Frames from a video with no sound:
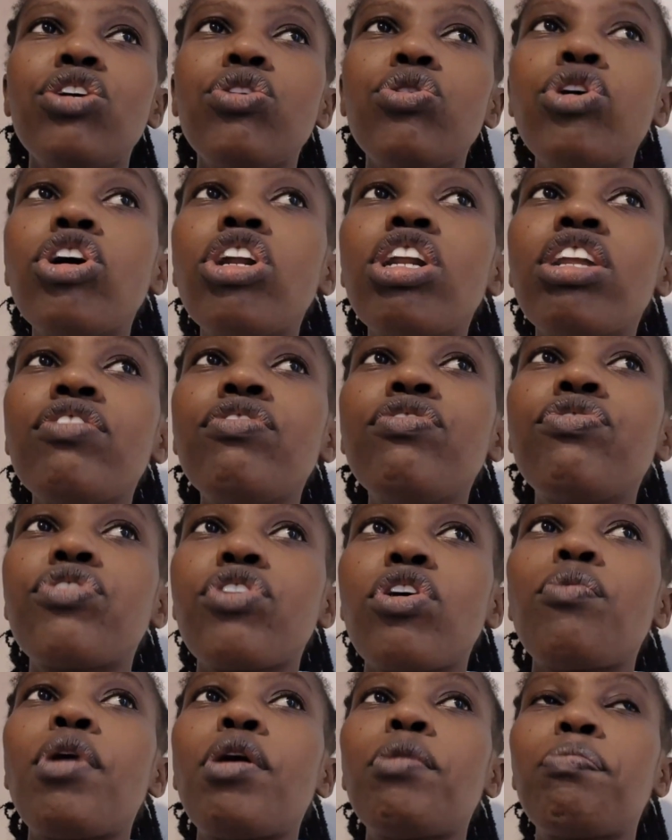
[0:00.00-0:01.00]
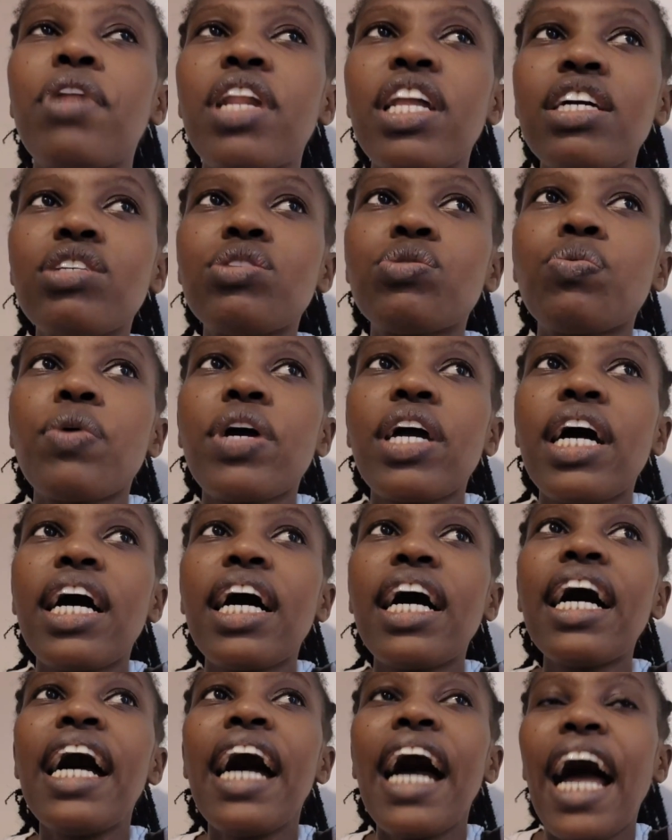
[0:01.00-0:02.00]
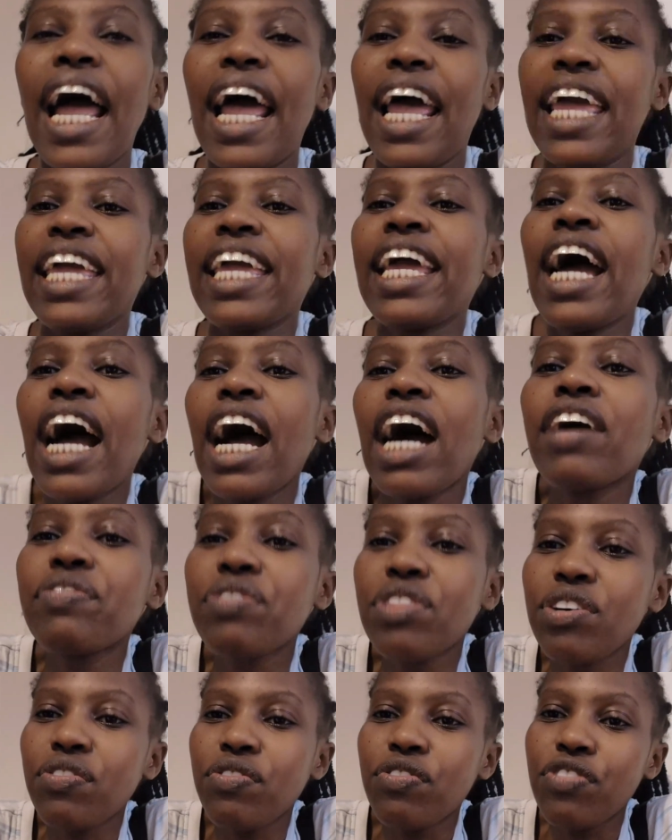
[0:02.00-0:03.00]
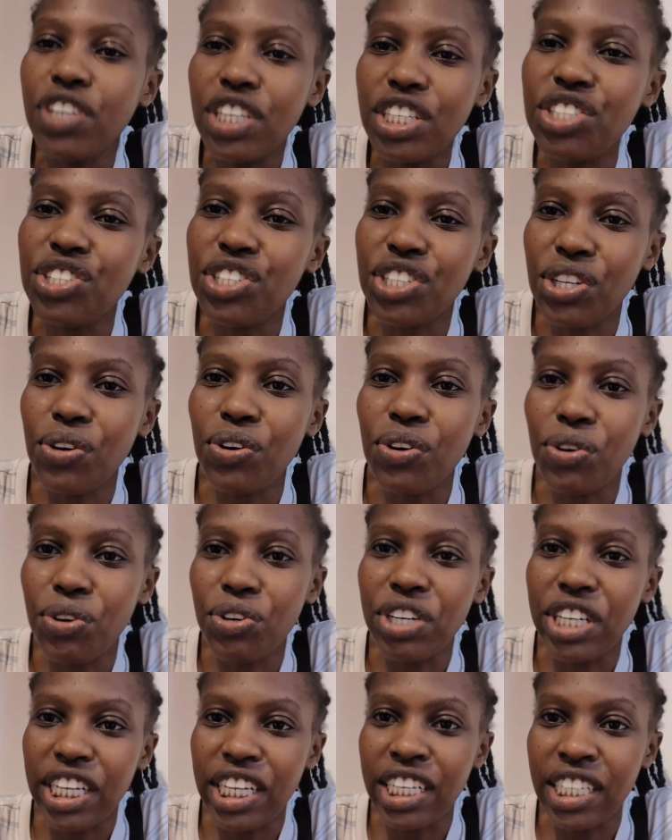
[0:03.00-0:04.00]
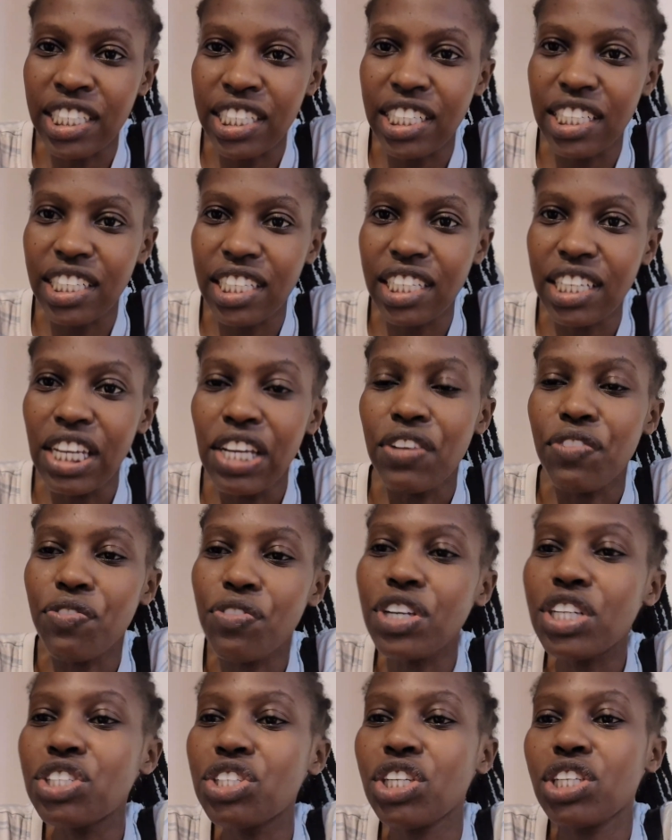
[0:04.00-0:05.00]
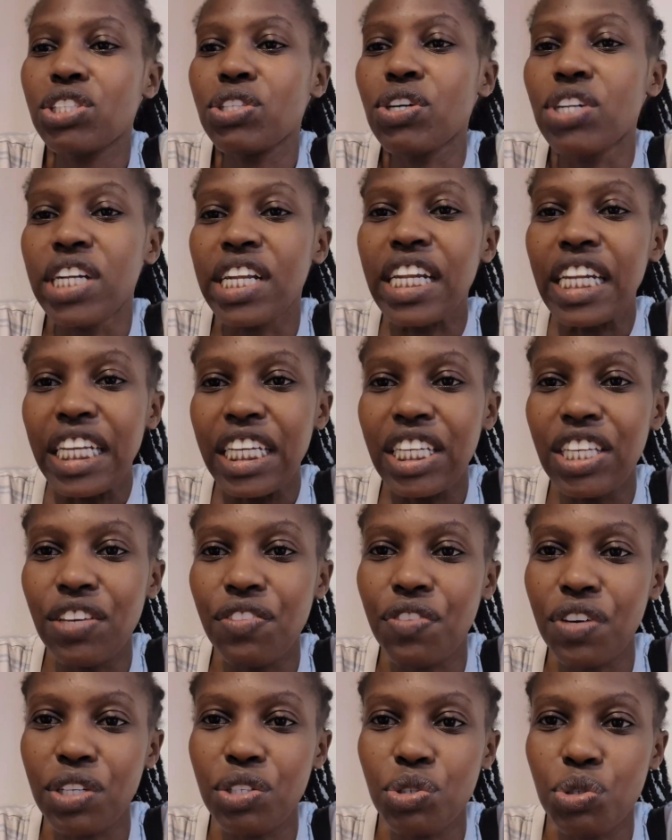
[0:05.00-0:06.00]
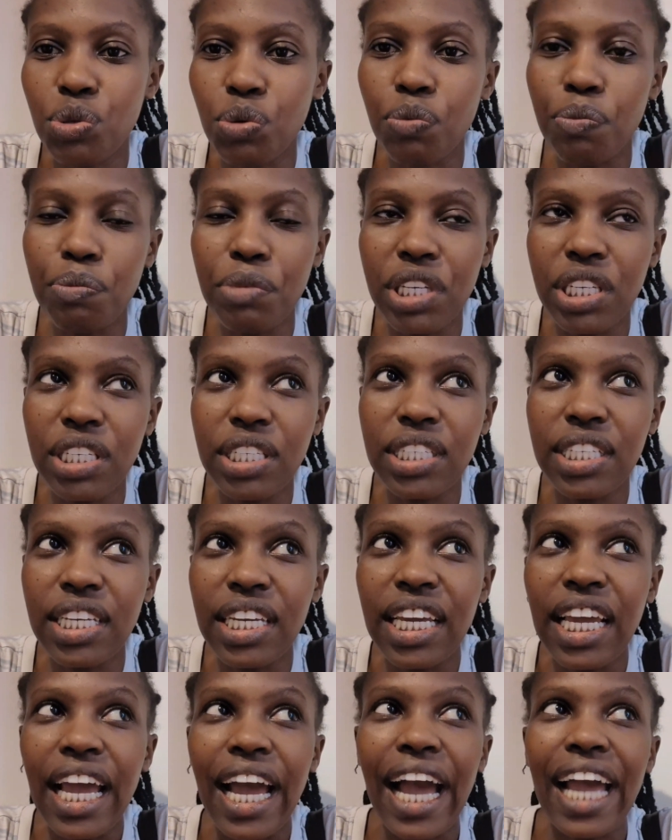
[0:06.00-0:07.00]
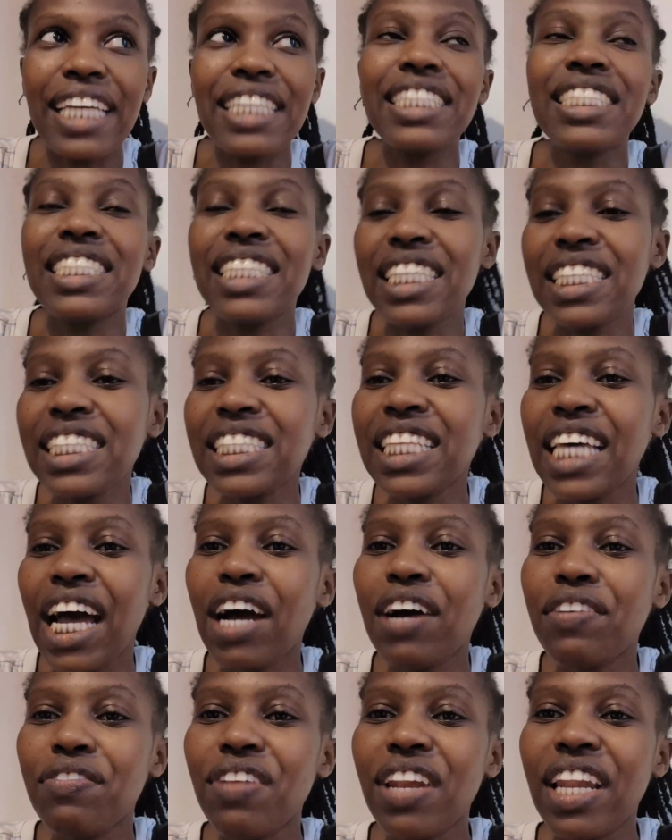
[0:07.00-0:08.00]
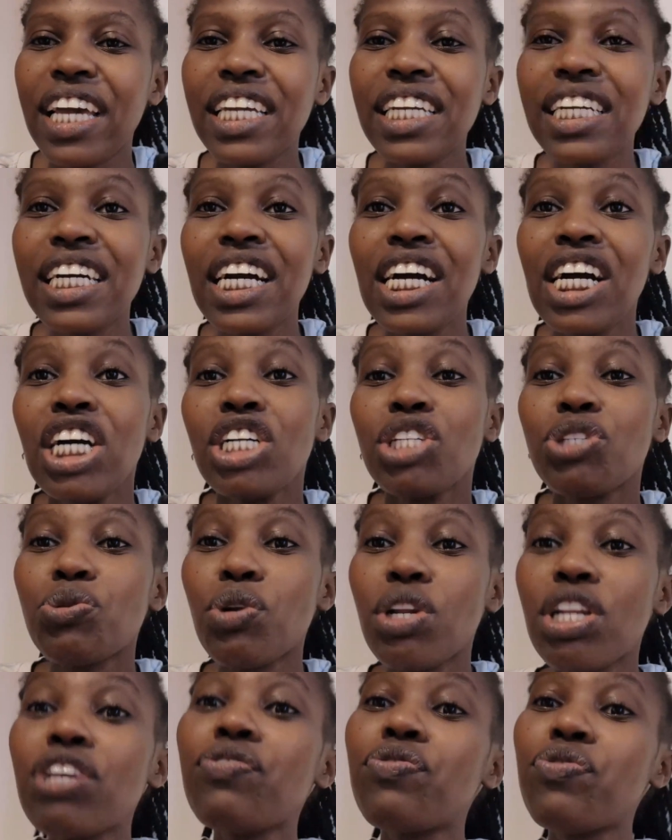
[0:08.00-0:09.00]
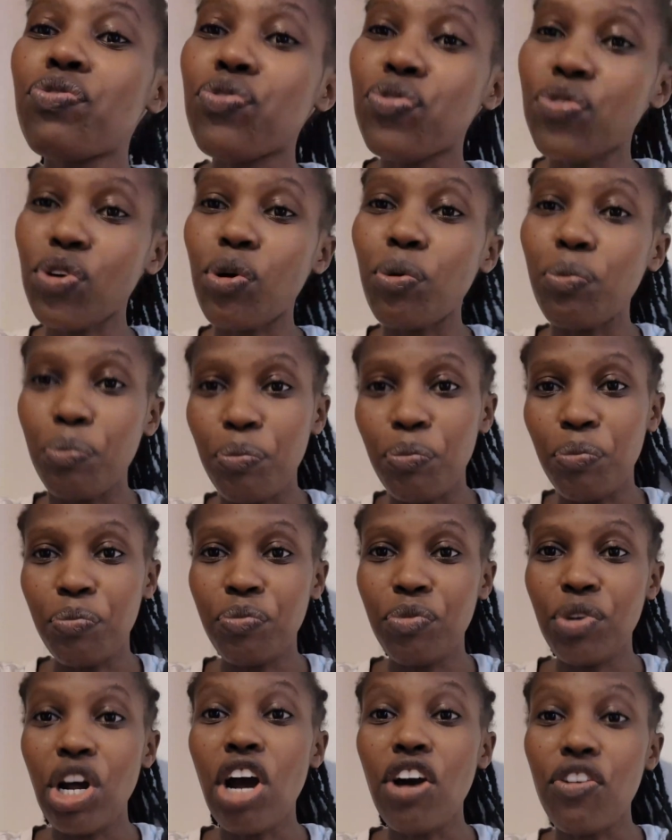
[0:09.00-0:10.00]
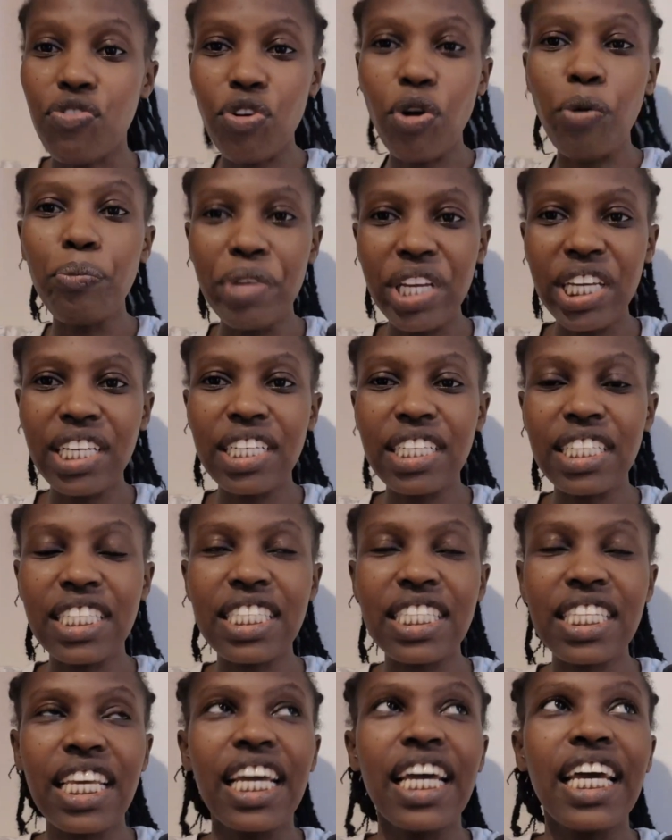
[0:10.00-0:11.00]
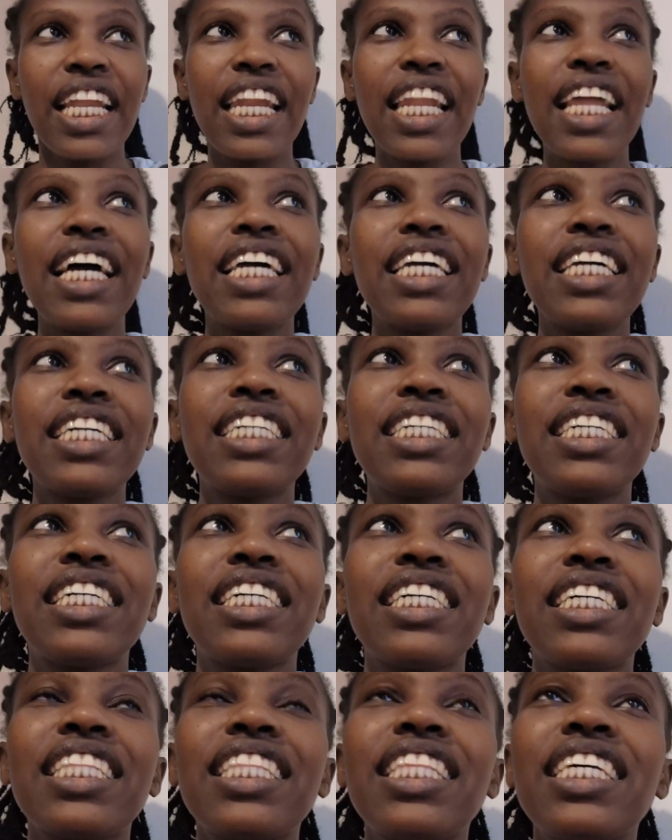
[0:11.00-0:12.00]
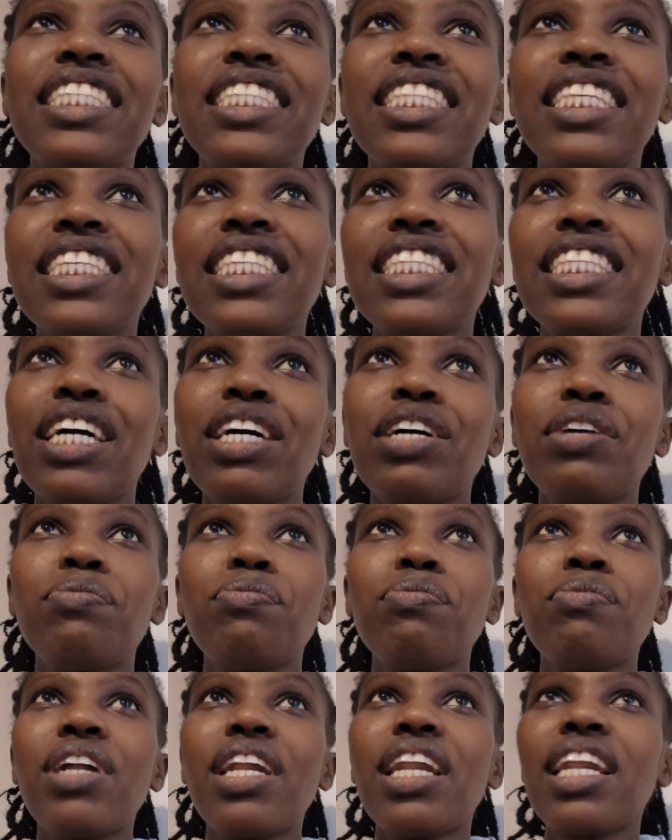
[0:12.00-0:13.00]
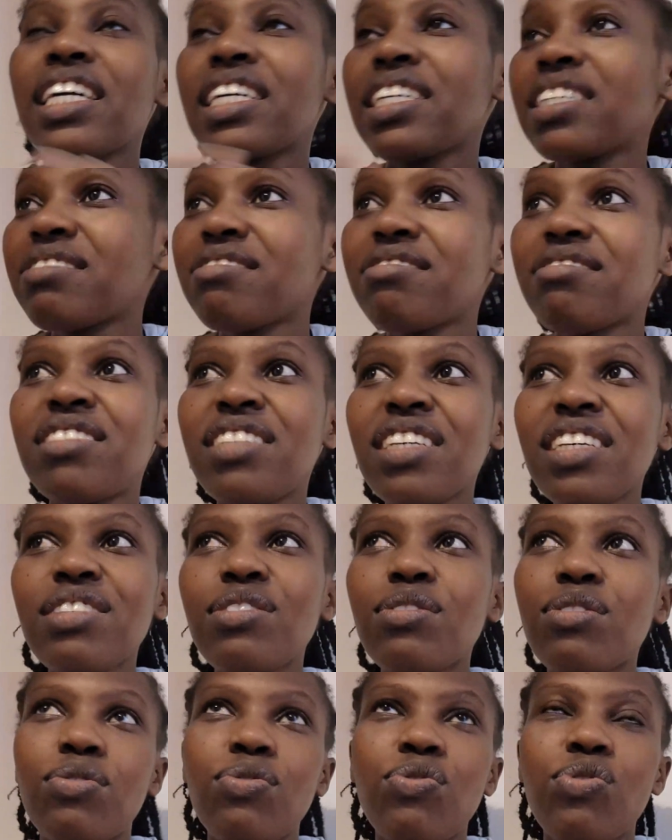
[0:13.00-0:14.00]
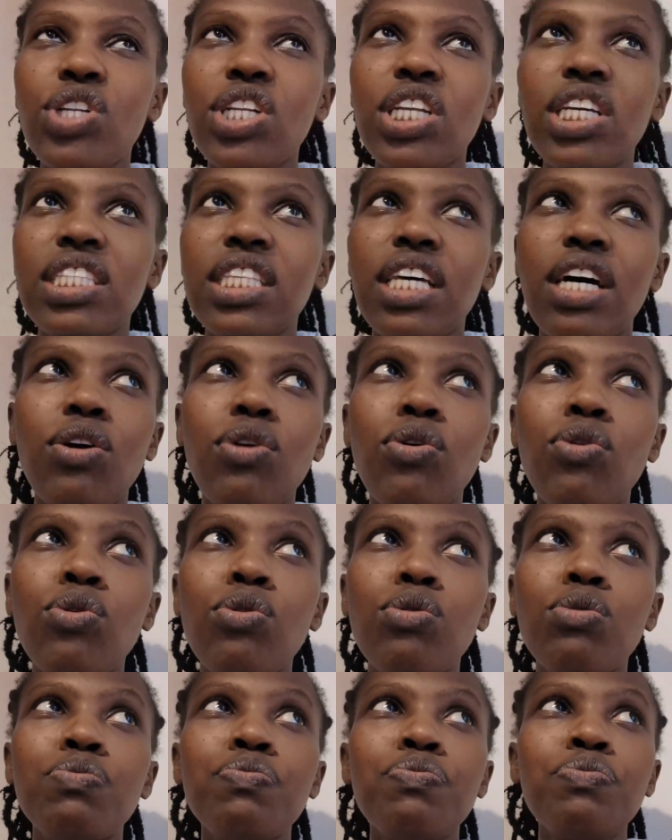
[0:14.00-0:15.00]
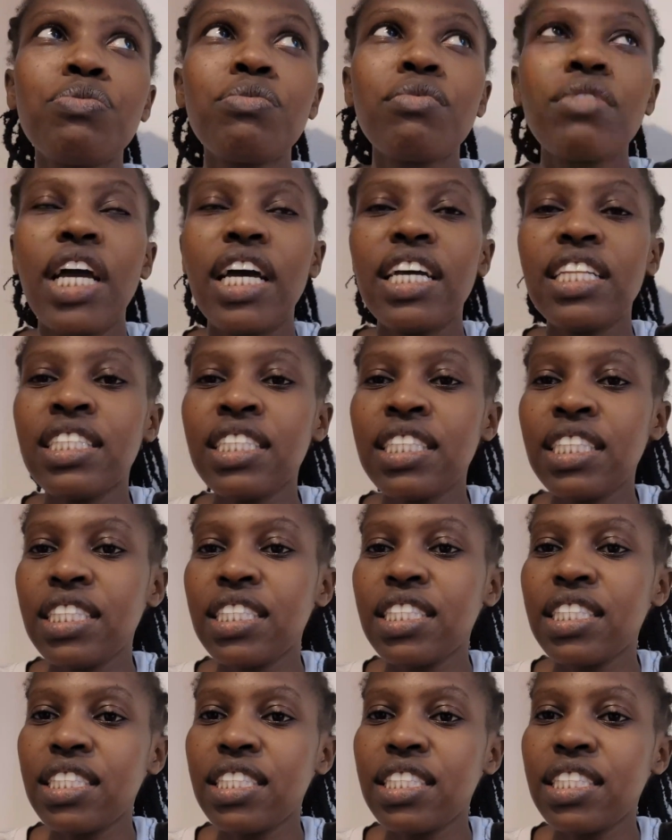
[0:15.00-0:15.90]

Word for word: you live from a place where i have the victory already victory is already given to me i just have like to live from from it like there's this time like just a few days ago i just